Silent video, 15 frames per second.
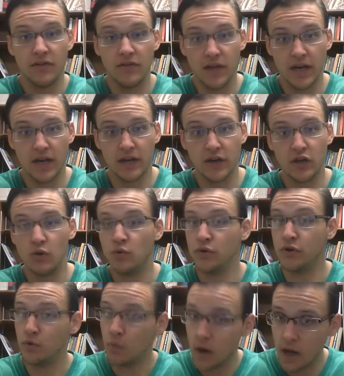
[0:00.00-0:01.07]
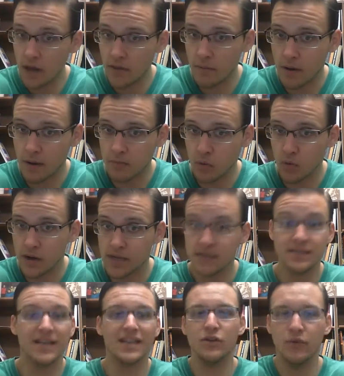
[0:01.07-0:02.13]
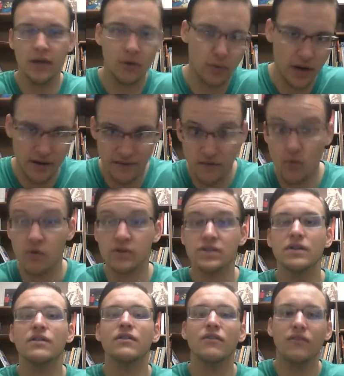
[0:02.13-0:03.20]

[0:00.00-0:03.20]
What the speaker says: then you will do well on the pop quiz and you get reinforced